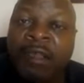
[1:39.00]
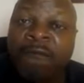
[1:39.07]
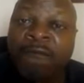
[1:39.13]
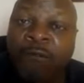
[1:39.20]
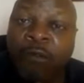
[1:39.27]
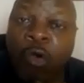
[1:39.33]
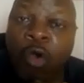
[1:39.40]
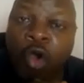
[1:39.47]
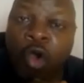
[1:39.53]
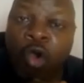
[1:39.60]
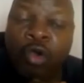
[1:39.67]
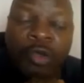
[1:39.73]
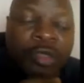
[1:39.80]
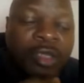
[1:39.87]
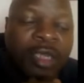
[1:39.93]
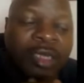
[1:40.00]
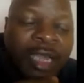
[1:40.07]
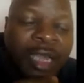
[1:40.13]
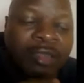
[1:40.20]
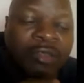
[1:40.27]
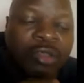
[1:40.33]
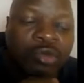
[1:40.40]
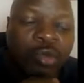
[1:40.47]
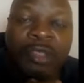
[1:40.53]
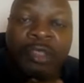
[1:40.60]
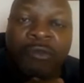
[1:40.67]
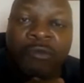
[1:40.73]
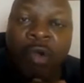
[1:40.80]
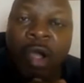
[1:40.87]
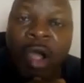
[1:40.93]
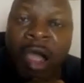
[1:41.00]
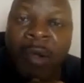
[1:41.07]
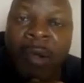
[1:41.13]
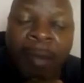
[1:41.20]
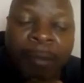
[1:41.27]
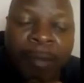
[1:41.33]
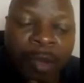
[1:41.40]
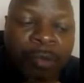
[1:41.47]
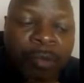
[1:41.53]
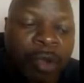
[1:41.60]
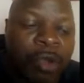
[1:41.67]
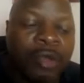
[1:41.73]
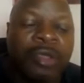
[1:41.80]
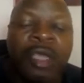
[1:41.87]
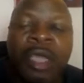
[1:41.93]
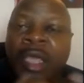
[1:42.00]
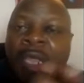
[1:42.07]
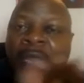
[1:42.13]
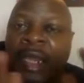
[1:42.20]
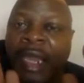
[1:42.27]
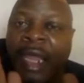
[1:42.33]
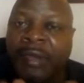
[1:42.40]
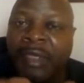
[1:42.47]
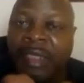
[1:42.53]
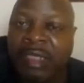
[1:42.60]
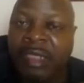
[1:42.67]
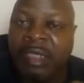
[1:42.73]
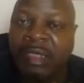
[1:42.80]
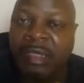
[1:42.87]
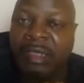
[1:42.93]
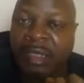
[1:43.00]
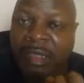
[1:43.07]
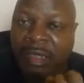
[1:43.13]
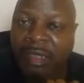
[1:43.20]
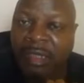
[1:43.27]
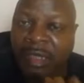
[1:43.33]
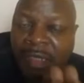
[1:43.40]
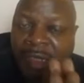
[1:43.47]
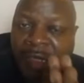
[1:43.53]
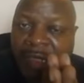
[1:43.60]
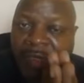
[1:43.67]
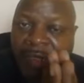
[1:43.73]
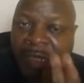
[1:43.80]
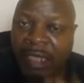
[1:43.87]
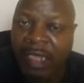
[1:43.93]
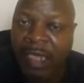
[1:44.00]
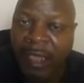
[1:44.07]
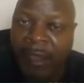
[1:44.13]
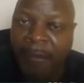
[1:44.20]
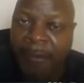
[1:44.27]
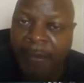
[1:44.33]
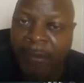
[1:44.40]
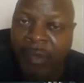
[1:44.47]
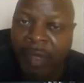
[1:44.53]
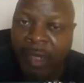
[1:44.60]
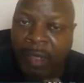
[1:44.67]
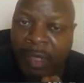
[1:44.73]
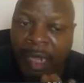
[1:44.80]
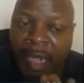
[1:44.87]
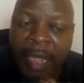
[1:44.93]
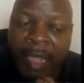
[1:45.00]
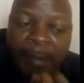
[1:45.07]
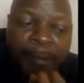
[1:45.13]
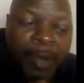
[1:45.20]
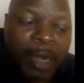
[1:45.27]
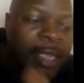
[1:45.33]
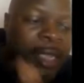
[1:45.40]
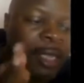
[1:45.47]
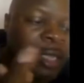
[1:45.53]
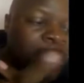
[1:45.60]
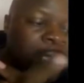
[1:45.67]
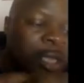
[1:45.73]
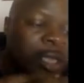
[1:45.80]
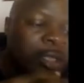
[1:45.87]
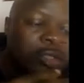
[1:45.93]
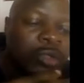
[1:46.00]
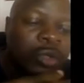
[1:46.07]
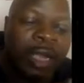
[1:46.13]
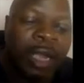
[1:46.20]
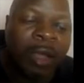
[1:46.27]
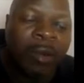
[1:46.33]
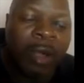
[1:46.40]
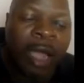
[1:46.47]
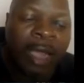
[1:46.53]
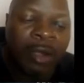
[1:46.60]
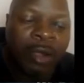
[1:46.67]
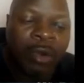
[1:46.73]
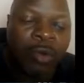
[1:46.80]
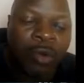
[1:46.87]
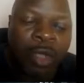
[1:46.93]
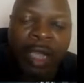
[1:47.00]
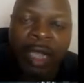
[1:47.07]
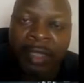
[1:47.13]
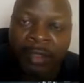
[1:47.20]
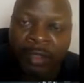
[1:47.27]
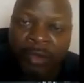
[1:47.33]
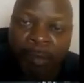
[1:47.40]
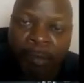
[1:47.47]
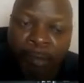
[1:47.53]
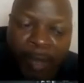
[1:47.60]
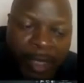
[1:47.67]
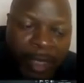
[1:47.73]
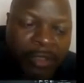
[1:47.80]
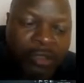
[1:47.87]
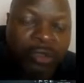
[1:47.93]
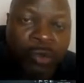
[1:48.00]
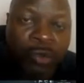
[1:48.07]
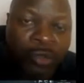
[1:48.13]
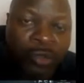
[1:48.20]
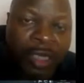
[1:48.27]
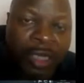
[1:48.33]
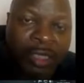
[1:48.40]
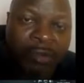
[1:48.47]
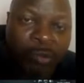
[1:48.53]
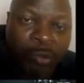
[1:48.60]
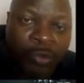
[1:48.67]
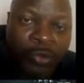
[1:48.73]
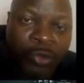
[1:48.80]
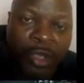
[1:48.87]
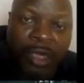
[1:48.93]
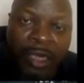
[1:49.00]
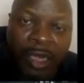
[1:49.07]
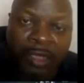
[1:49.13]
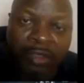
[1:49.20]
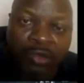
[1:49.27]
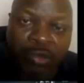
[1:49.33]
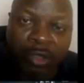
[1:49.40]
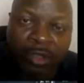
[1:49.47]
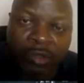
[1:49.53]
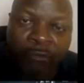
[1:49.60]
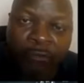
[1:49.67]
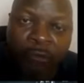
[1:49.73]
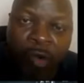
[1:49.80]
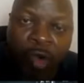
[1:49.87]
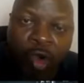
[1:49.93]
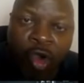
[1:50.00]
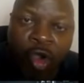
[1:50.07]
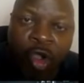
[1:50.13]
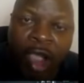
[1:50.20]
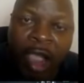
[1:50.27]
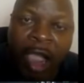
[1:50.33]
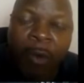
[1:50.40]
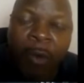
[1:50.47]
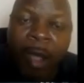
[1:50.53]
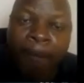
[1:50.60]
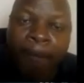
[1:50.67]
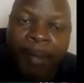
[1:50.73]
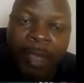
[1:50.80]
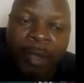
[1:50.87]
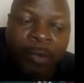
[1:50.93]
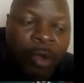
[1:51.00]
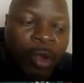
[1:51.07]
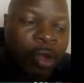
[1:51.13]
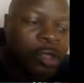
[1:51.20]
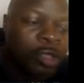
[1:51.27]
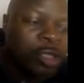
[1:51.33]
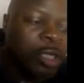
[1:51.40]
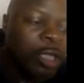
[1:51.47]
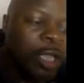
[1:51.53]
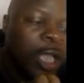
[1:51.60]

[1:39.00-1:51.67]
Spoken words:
for that 24-hour period. Now this is the game that I play. So now I look at the biggest losers within that 24-hour period,